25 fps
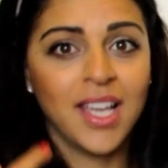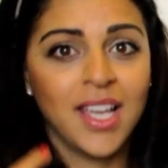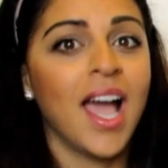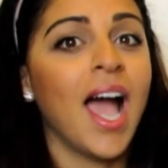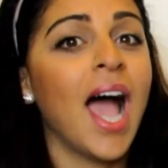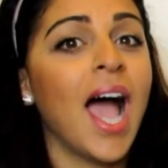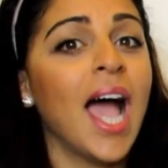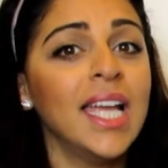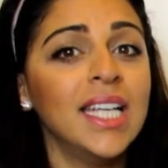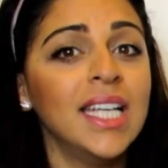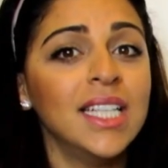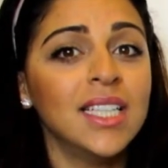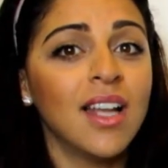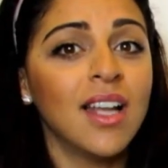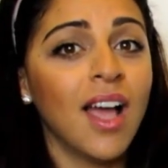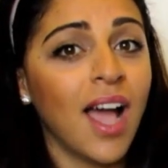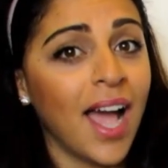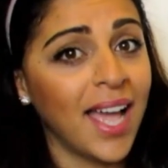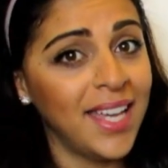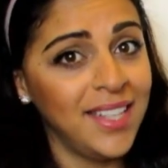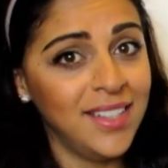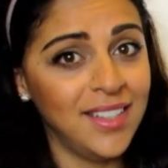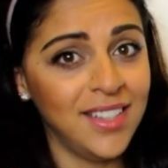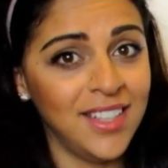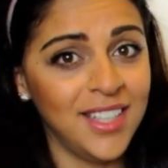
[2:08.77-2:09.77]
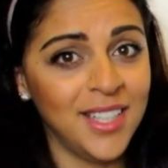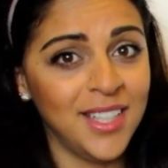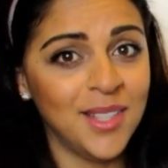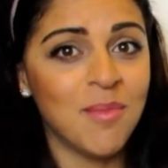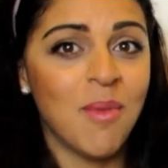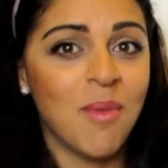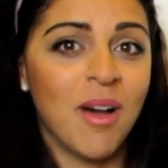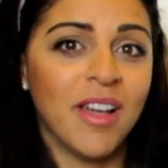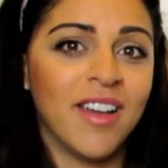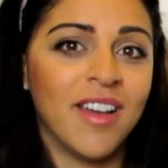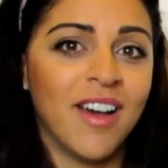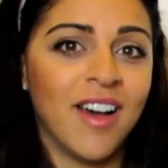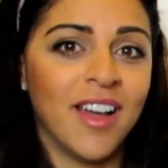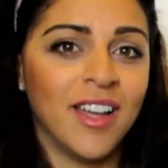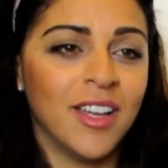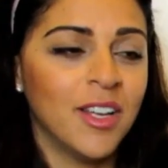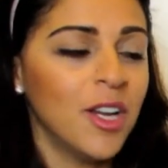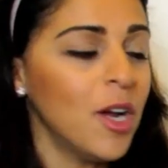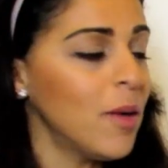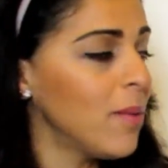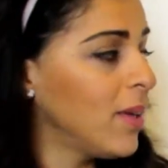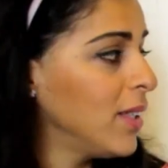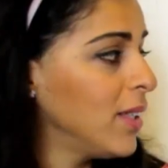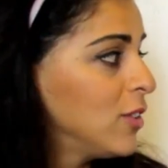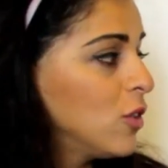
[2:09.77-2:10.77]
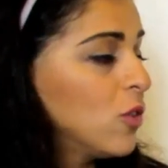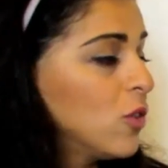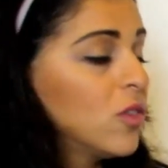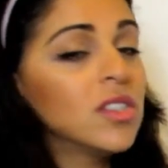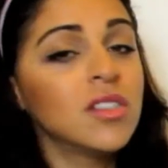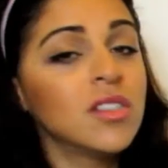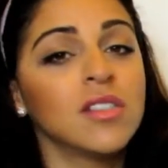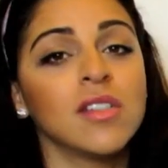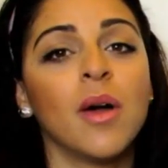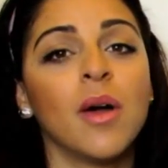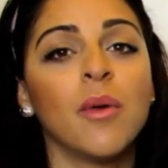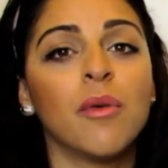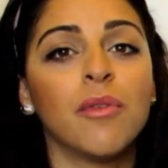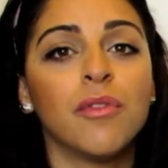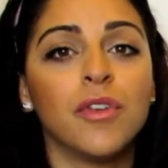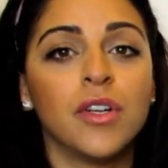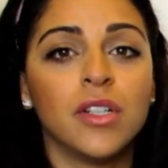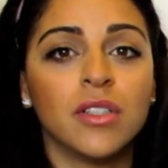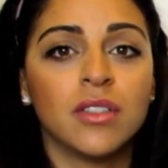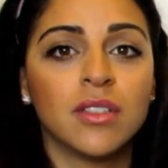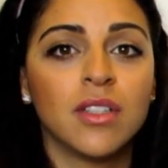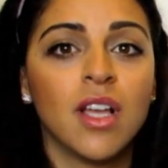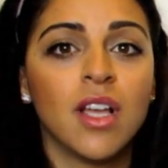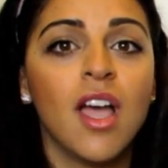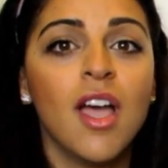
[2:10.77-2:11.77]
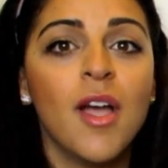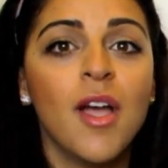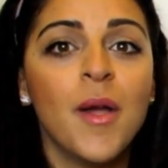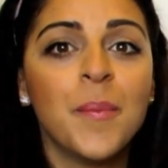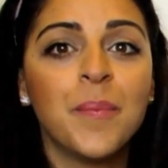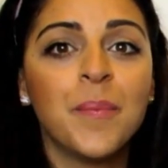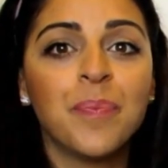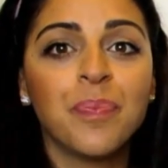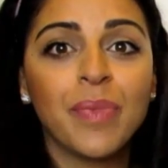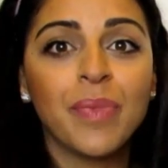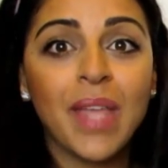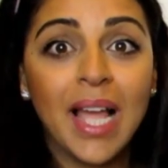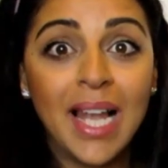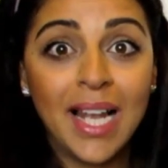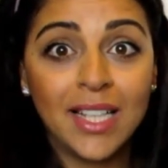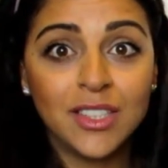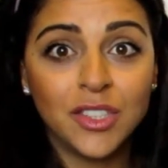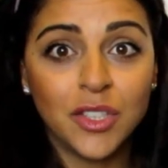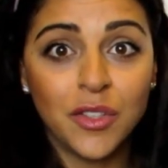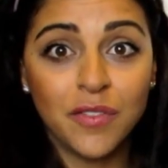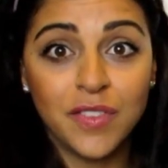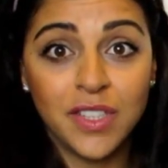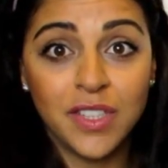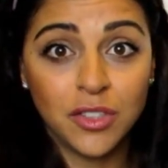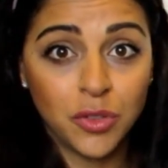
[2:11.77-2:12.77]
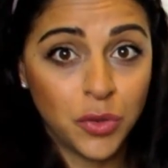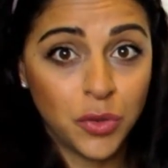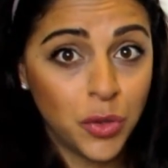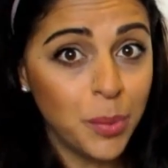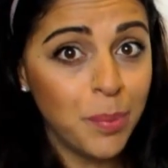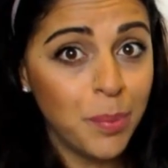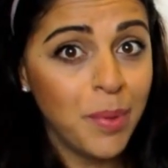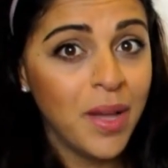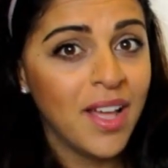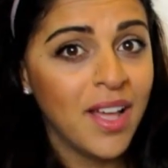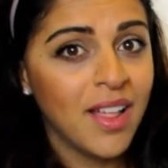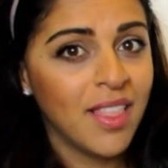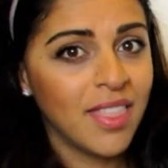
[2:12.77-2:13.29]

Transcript: Ayn, Ayni, my eye. Alright, so this is our first letter of this group.